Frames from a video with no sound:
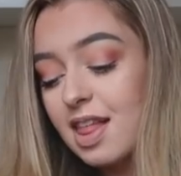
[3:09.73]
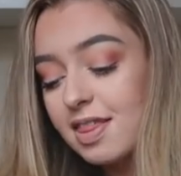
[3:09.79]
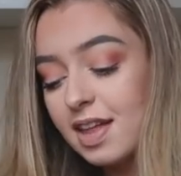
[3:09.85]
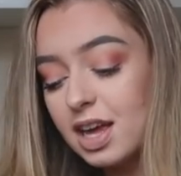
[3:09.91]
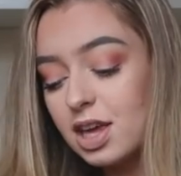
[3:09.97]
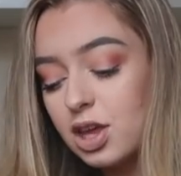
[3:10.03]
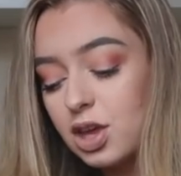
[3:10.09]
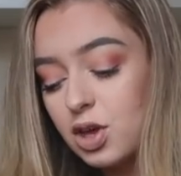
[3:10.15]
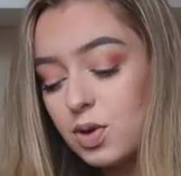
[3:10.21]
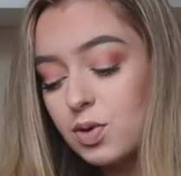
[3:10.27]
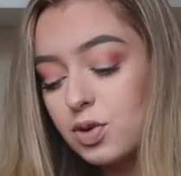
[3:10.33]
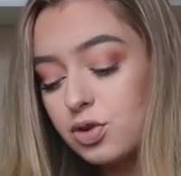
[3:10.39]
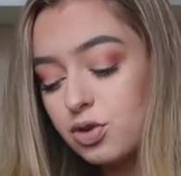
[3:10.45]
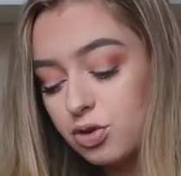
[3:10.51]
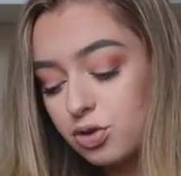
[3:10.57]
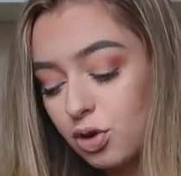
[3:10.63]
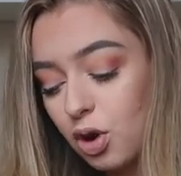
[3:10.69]
Thank you
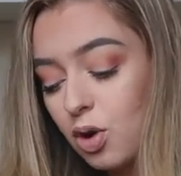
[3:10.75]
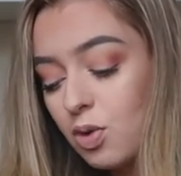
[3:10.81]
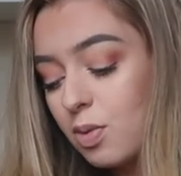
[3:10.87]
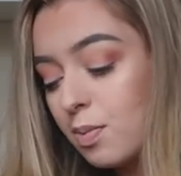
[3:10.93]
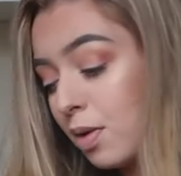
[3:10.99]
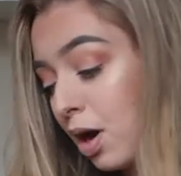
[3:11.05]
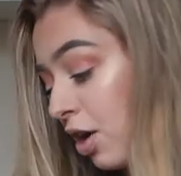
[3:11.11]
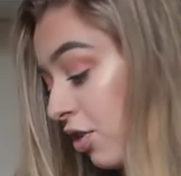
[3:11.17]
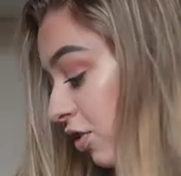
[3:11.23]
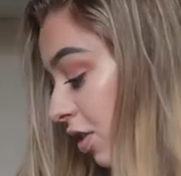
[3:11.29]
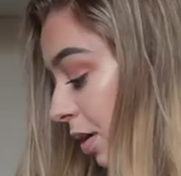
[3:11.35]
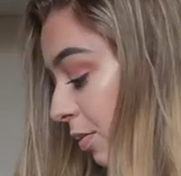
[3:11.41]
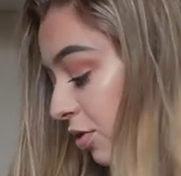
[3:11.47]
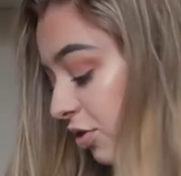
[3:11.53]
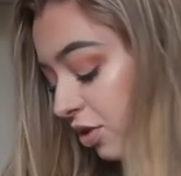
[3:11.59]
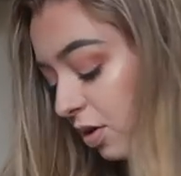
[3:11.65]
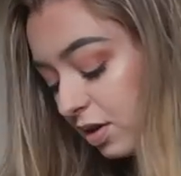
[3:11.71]
so much.
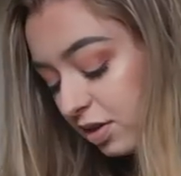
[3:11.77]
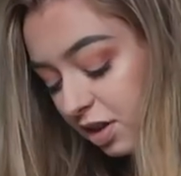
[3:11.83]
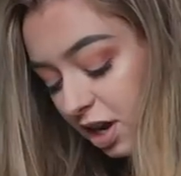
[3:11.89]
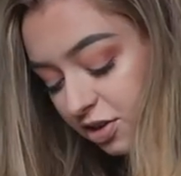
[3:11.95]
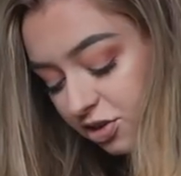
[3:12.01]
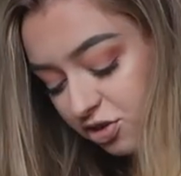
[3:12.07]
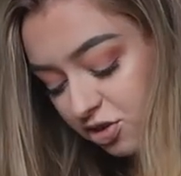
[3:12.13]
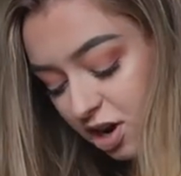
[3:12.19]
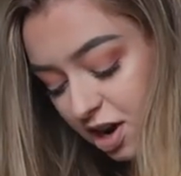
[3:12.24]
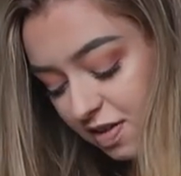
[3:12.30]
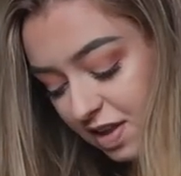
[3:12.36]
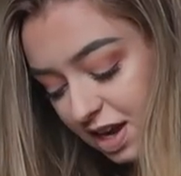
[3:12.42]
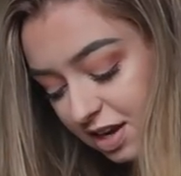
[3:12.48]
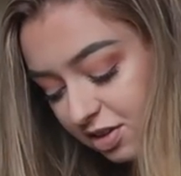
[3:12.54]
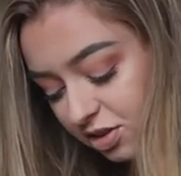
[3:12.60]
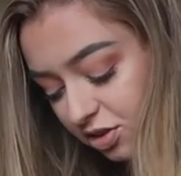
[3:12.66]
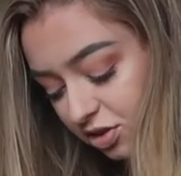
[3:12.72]
I'm so excited to try
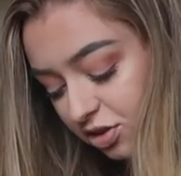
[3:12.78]
these.